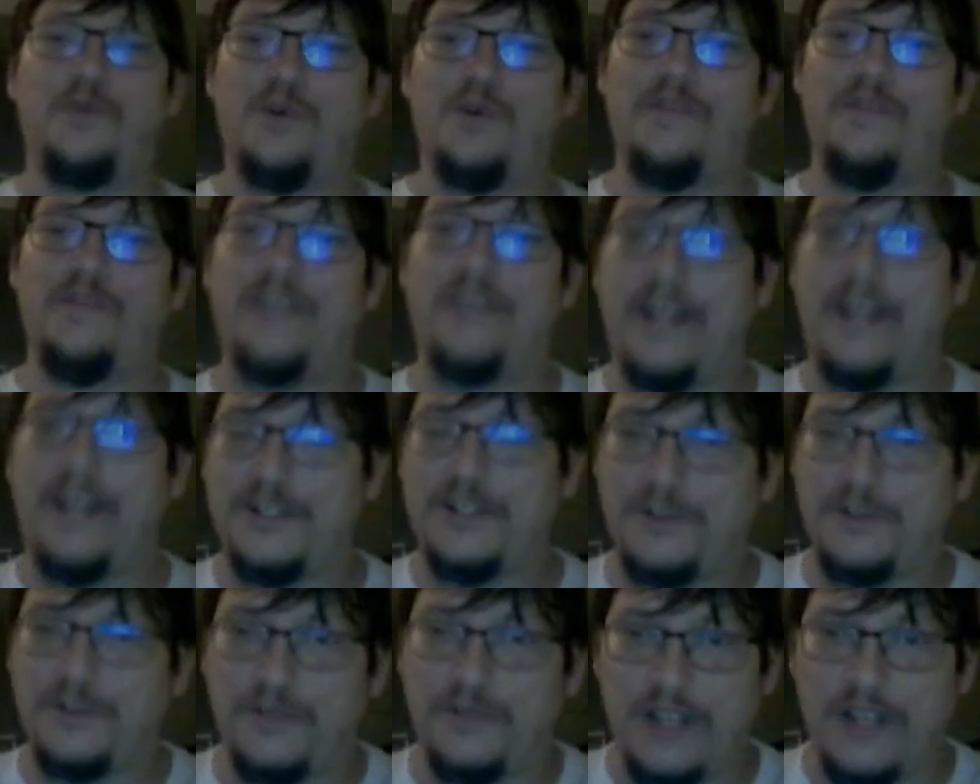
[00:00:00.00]
of an
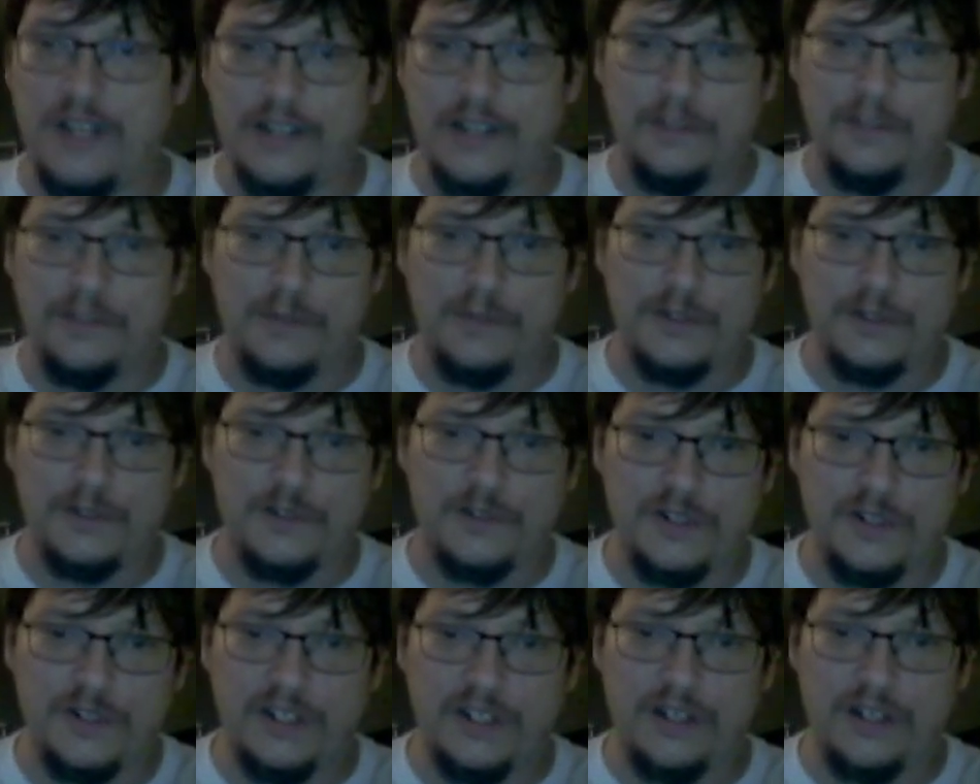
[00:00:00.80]
actual
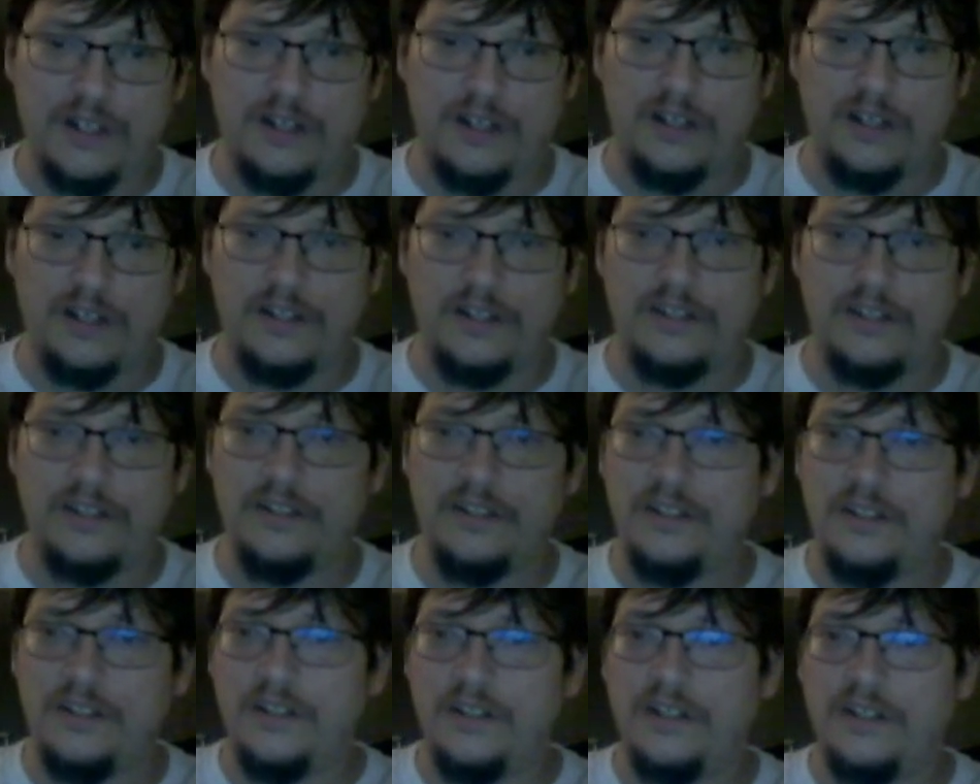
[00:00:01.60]
documentary
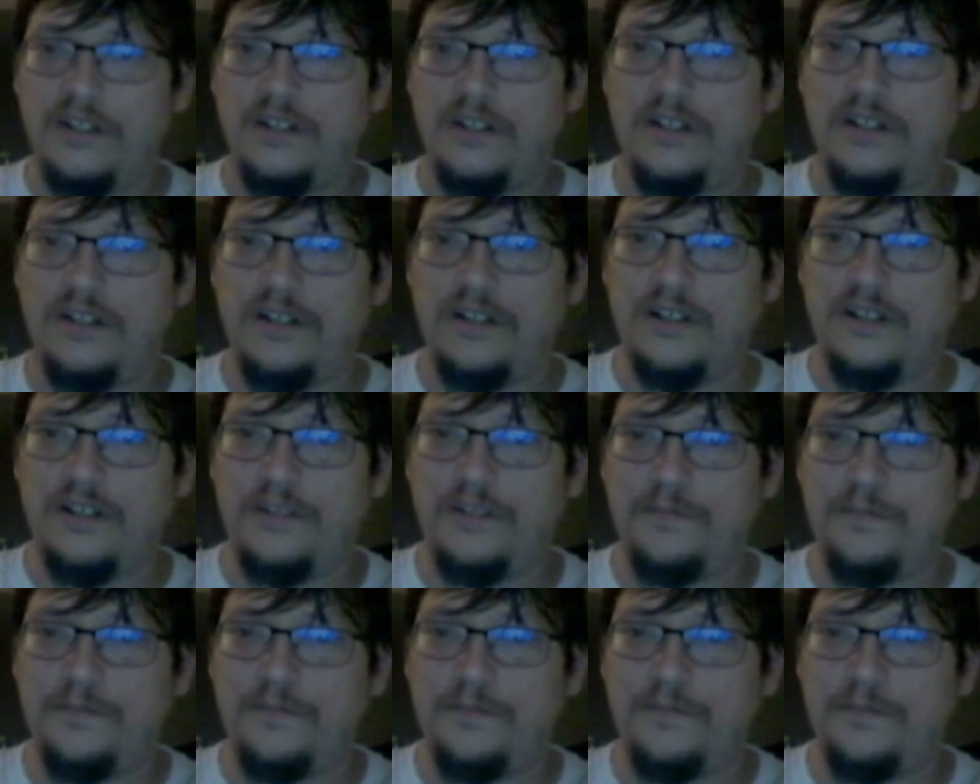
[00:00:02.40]
on um,